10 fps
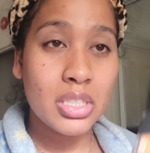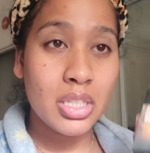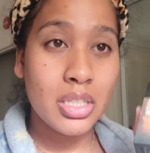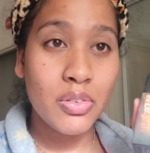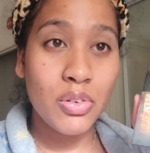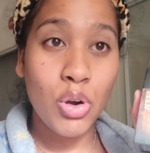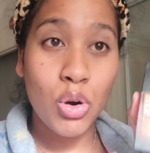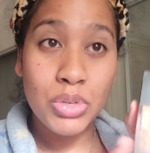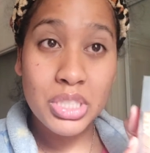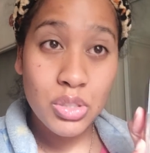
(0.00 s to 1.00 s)
the
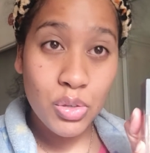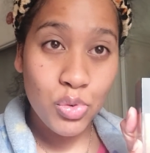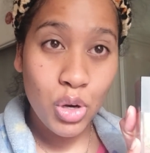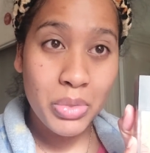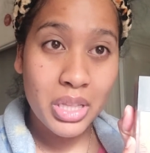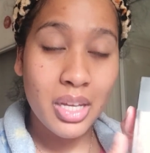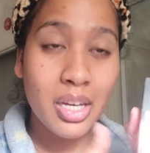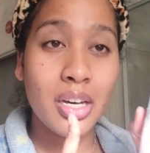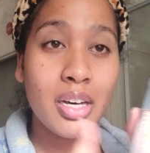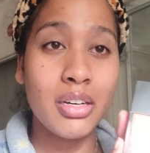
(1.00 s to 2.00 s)
original
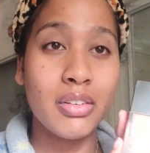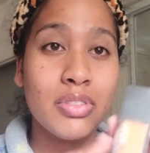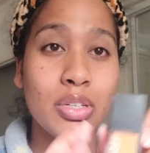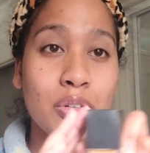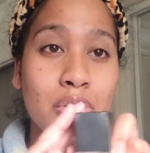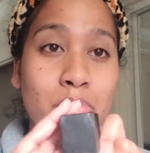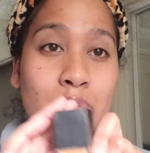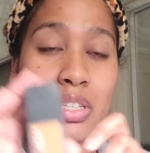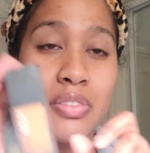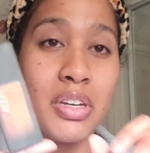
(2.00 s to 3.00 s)
formula of the Huda
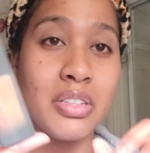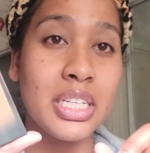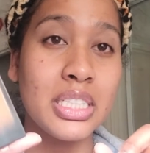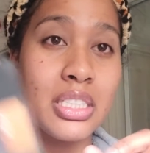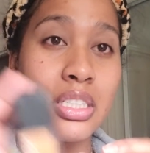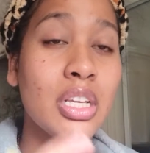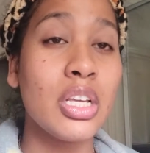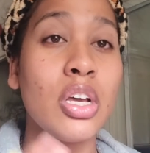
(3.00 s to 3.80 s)
Beauty foundation.